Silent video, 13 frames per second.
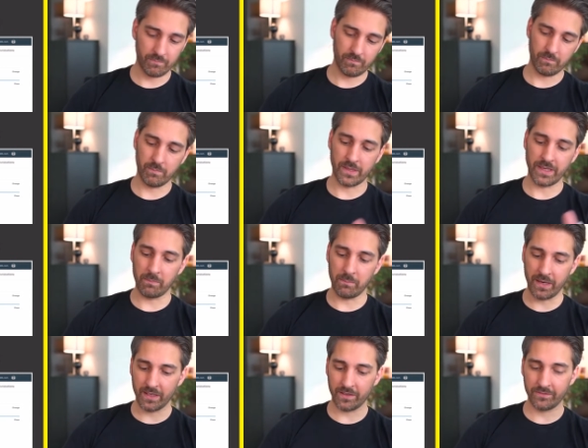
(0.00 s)
but I
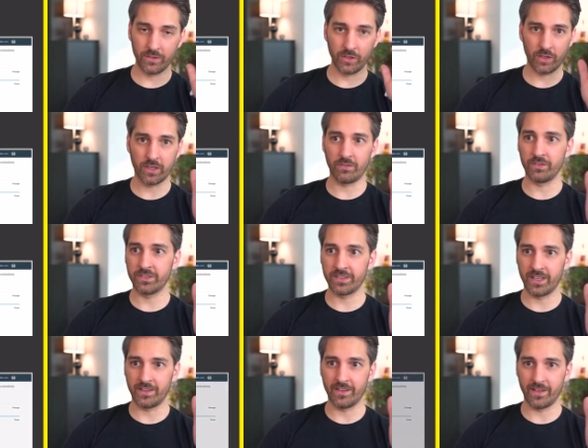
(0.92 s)
might have not ever
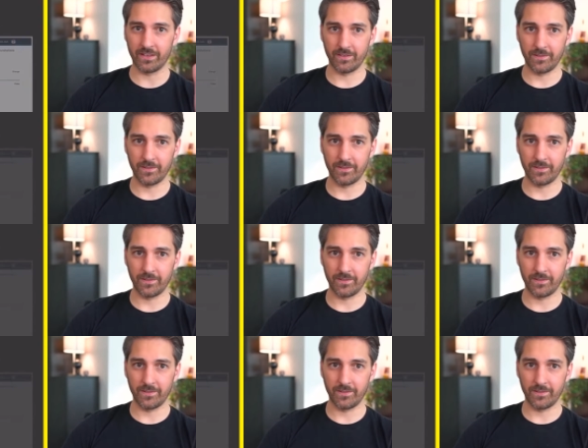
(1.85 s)
said that.